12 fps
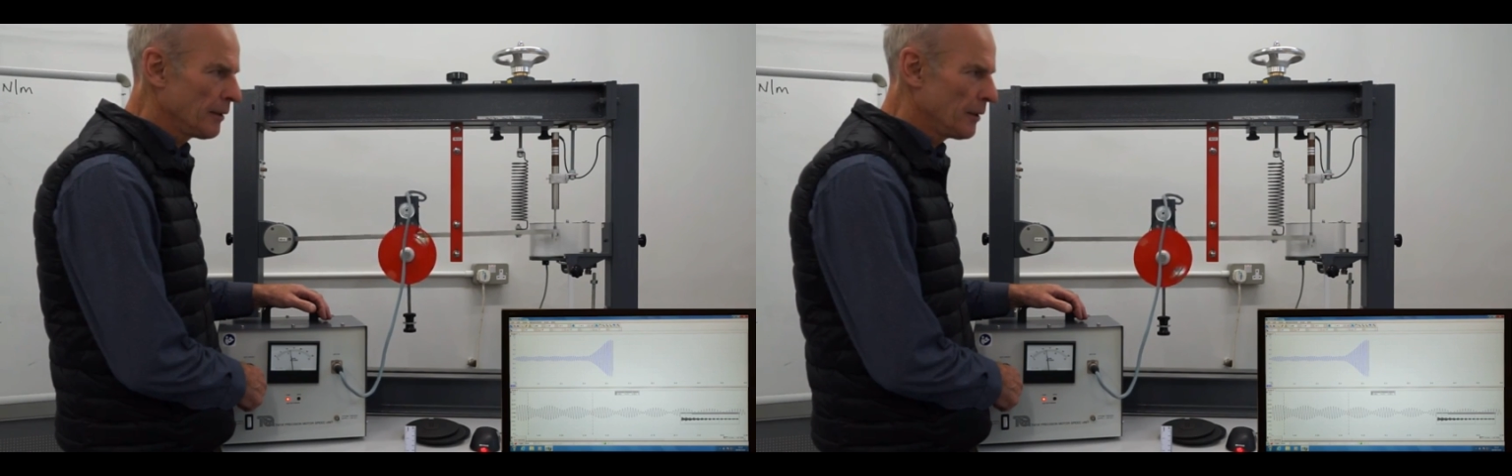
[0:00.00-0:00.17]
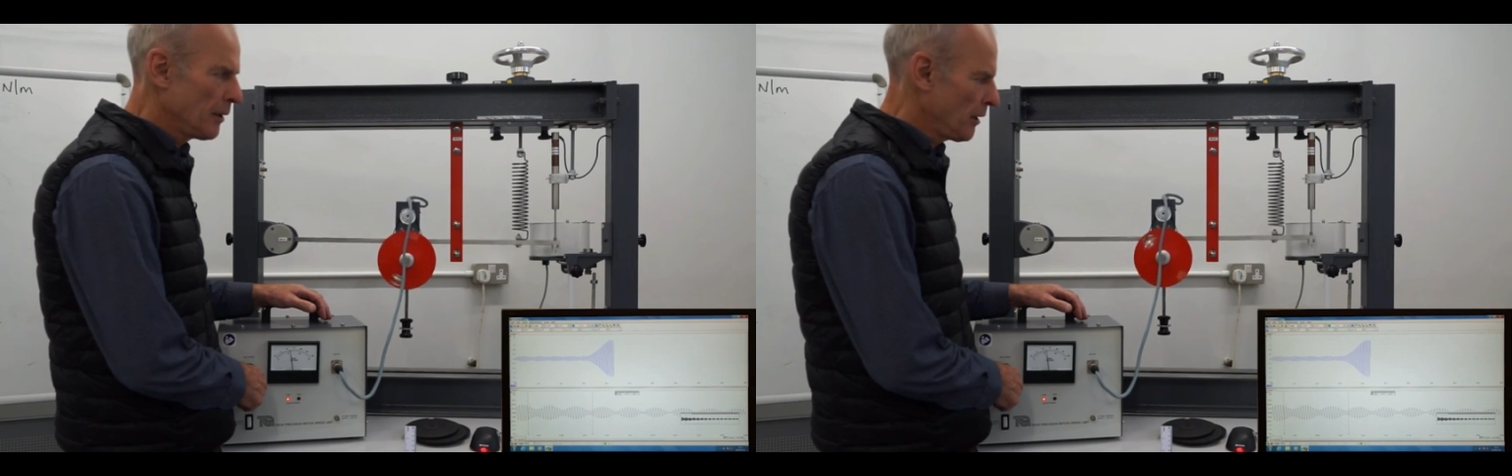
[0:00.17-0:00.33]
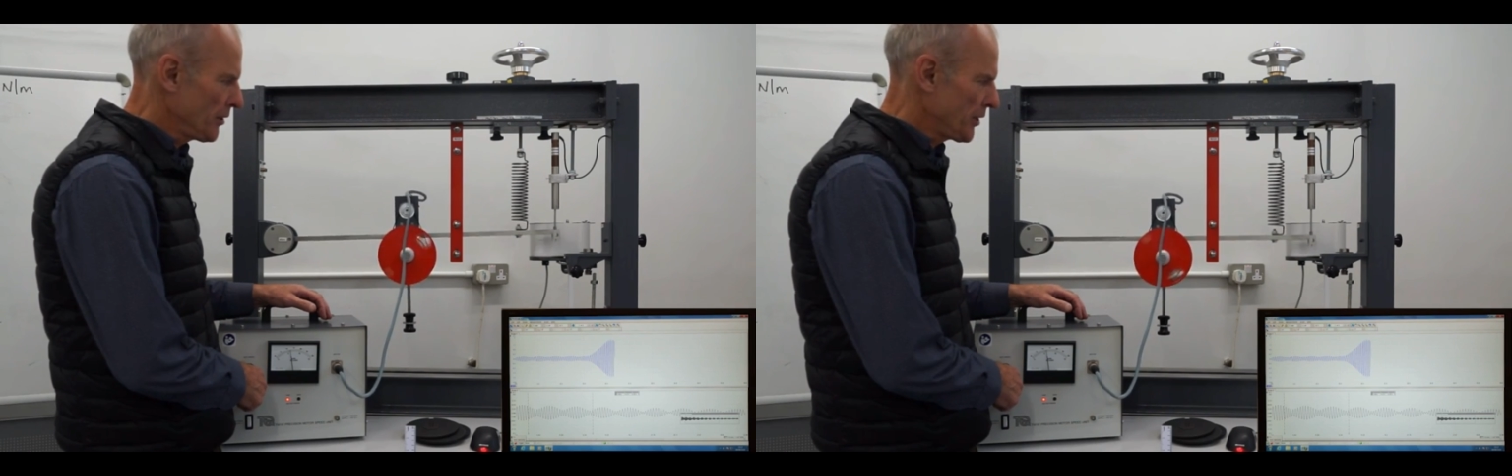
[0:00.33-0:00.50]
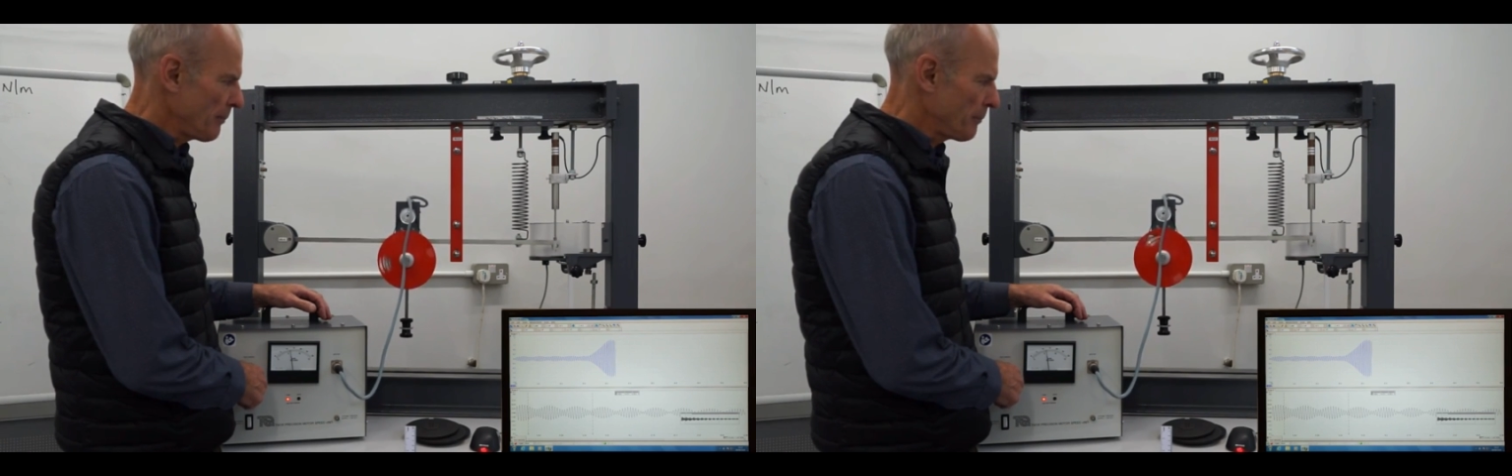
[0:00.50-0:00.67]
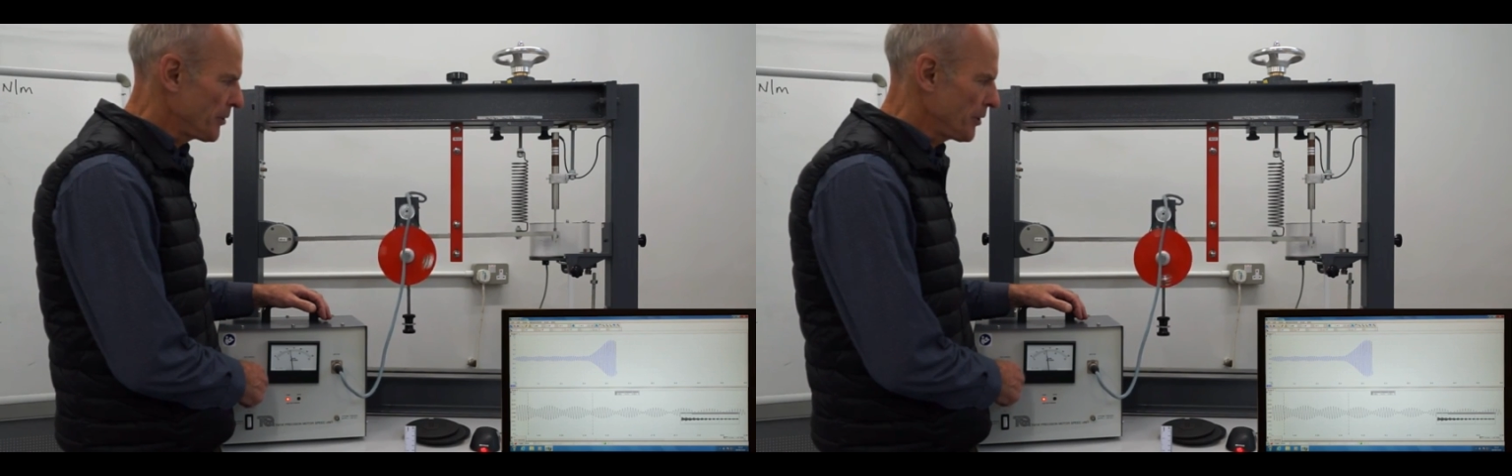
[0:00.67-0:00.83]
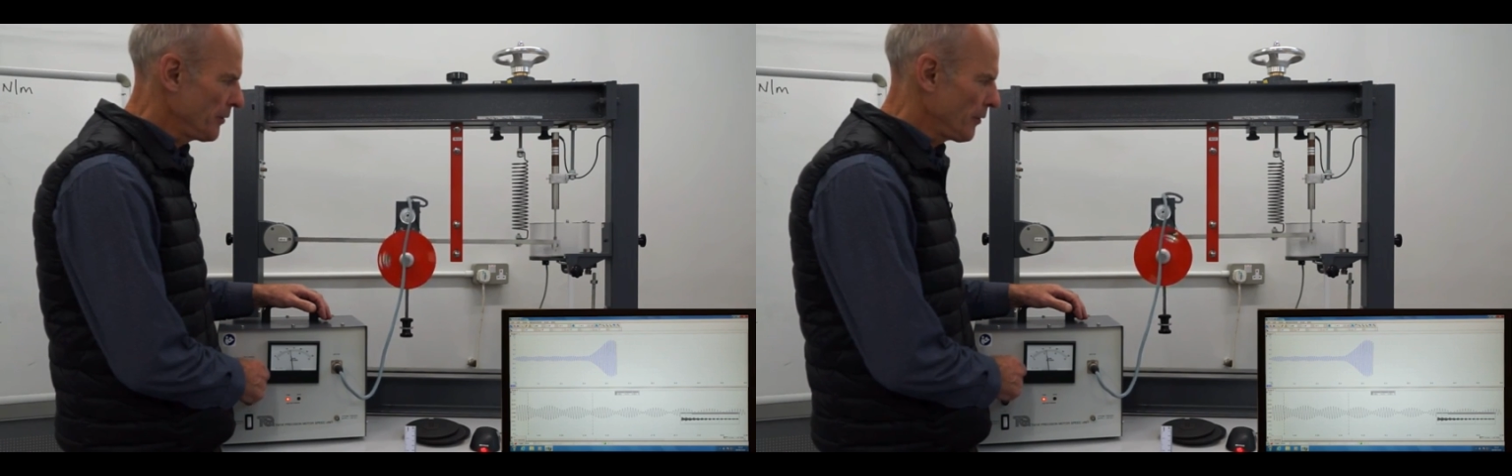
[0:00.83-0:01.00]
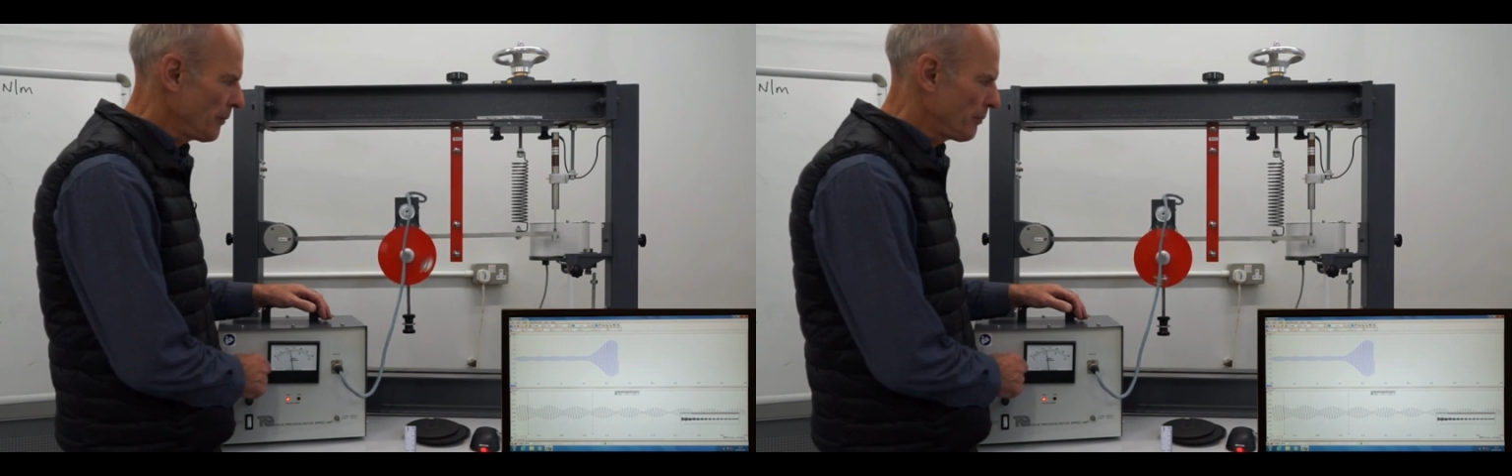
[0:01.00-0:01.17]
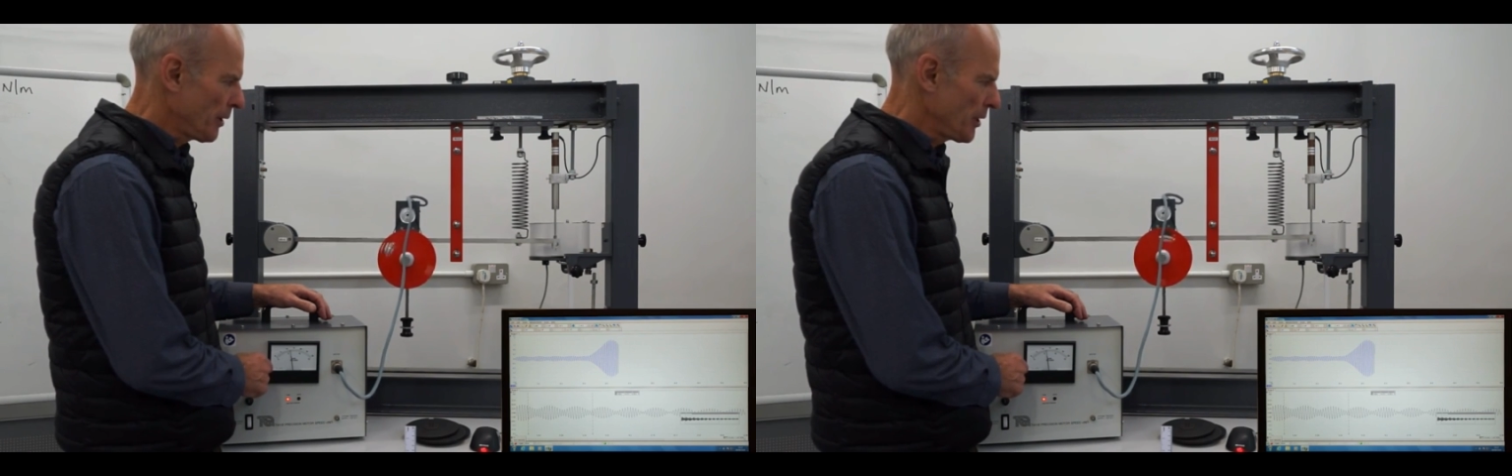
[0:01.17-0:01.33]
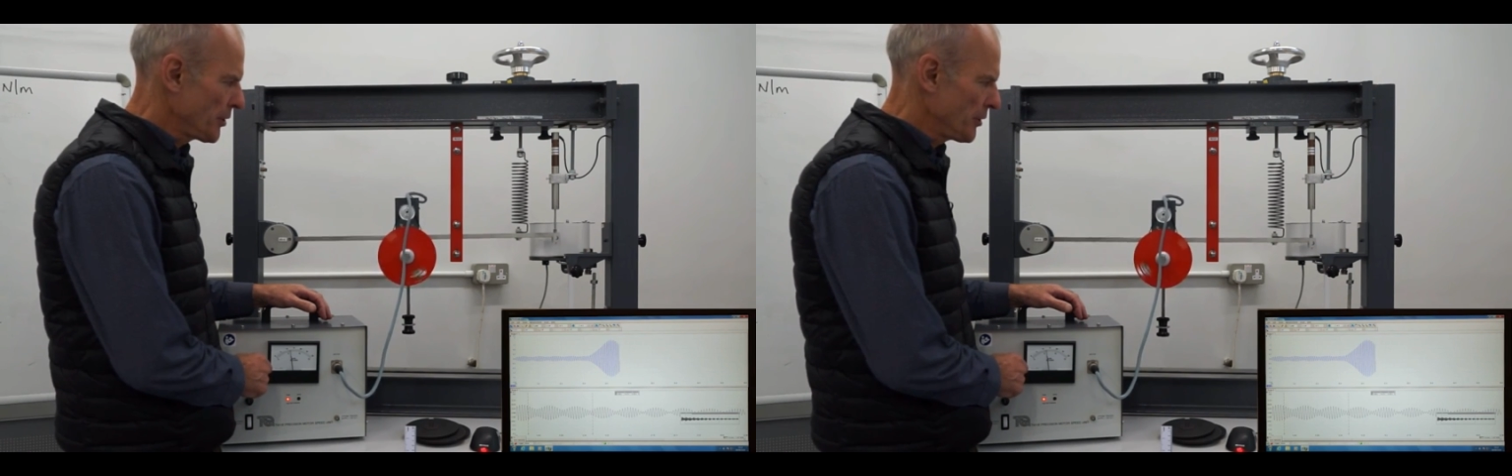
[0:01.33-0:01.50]
large amplitude
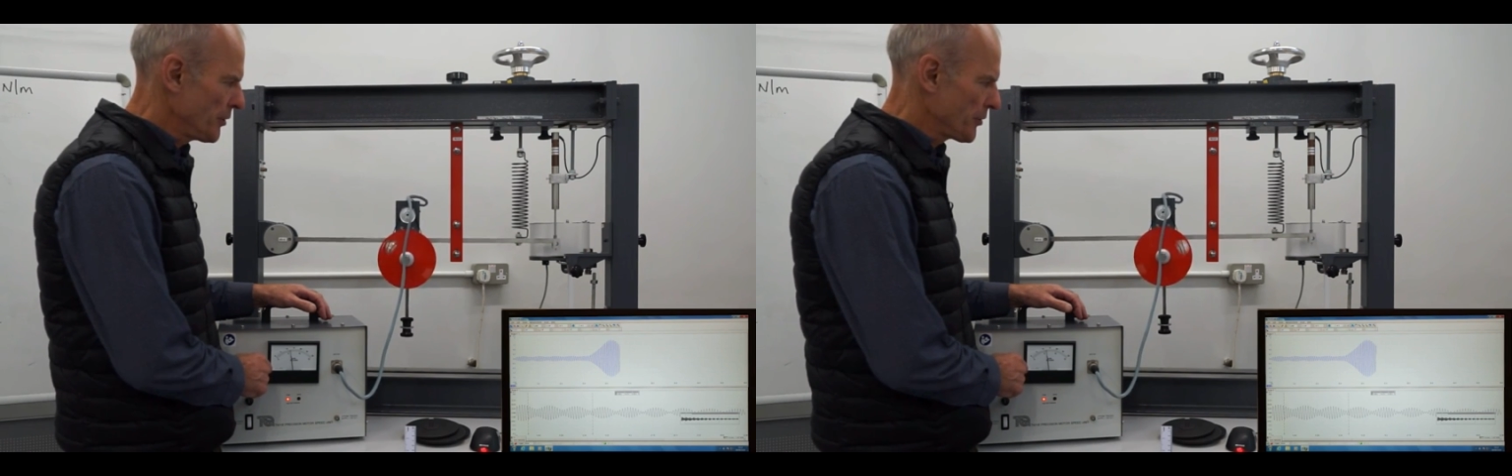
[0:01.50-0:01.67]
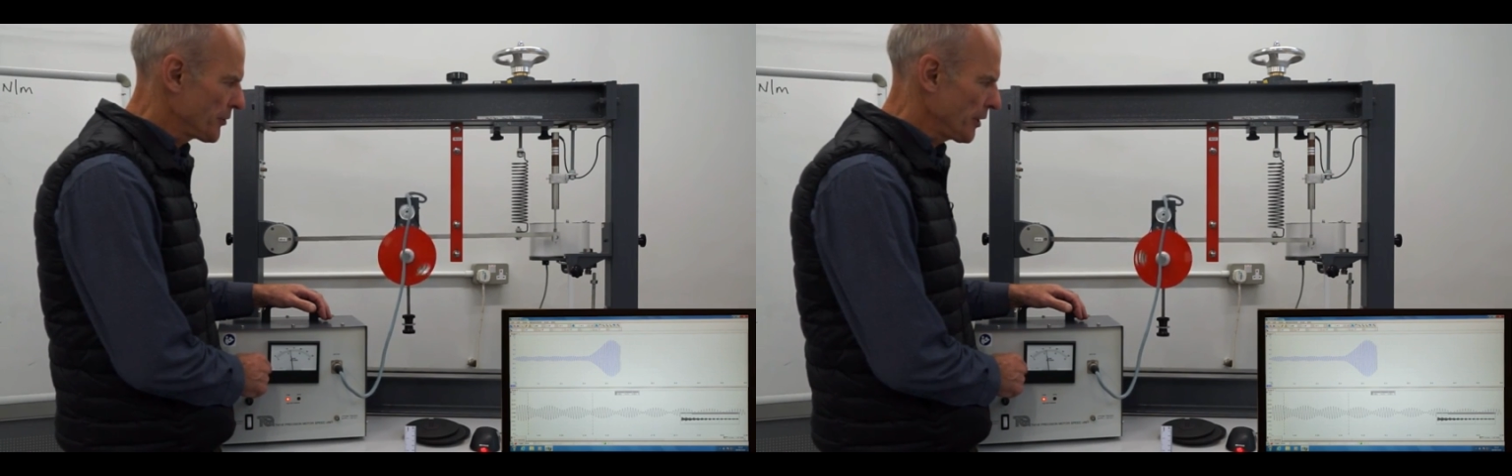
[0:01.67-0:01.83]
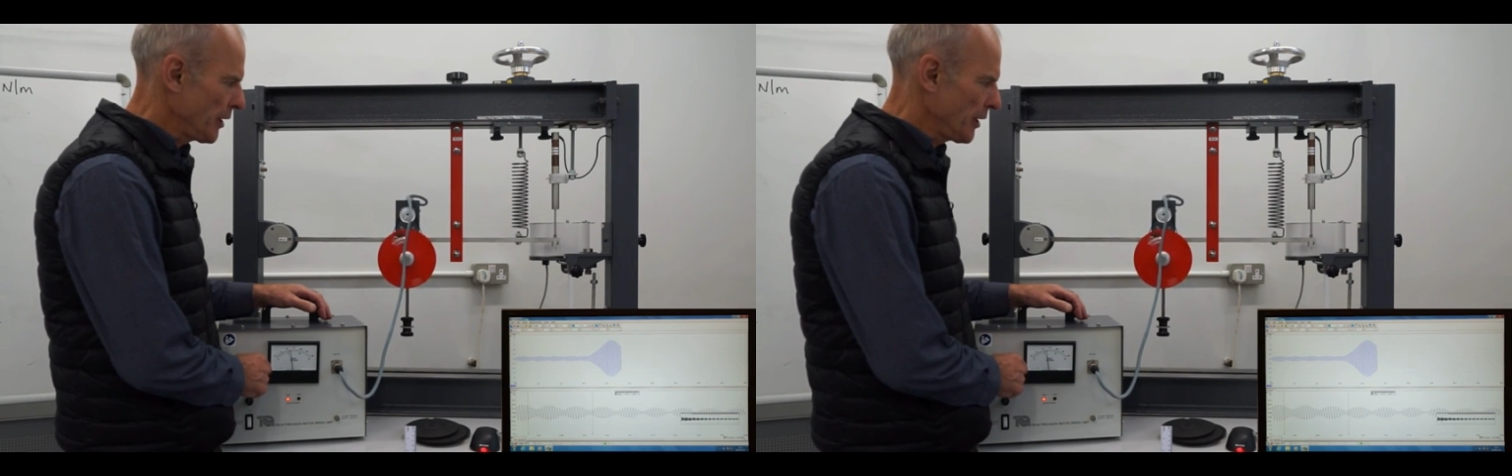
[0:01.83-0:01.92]
vibrations,